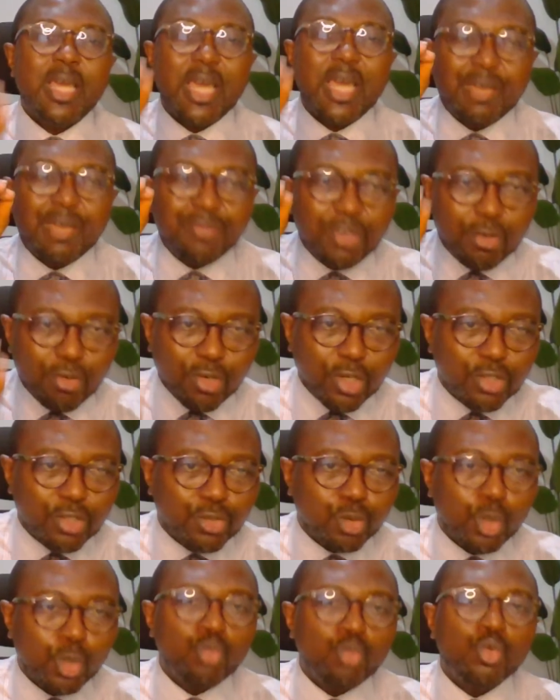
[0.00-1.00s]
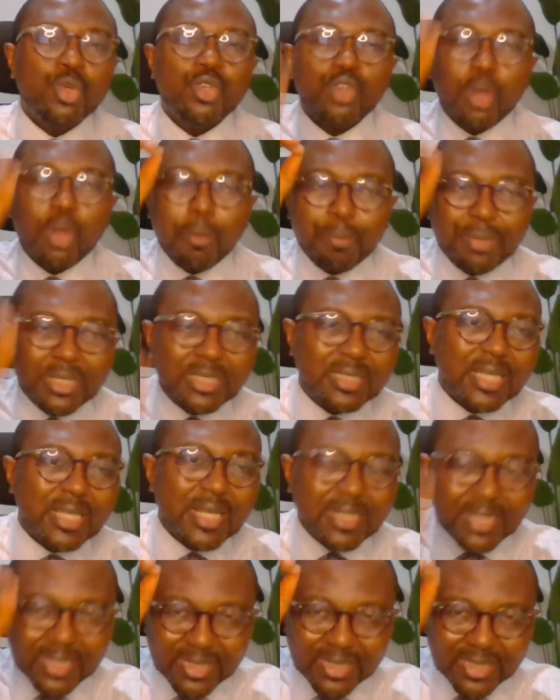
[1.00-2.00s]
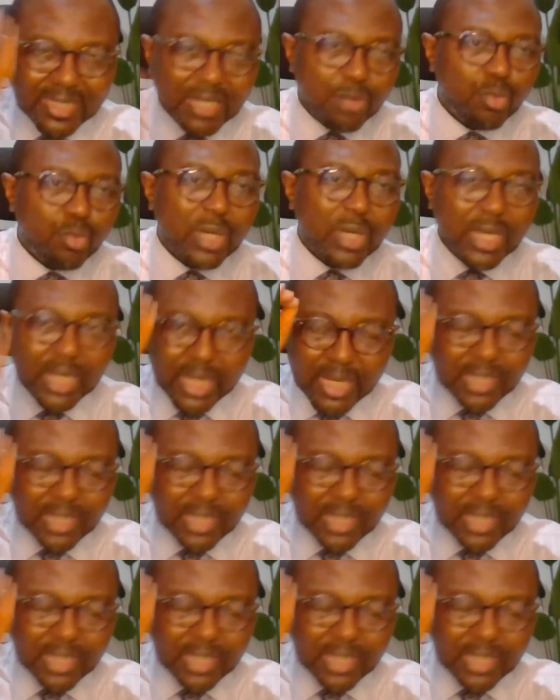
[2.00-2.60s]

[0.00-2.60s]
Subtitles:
every crossroad will not present the same way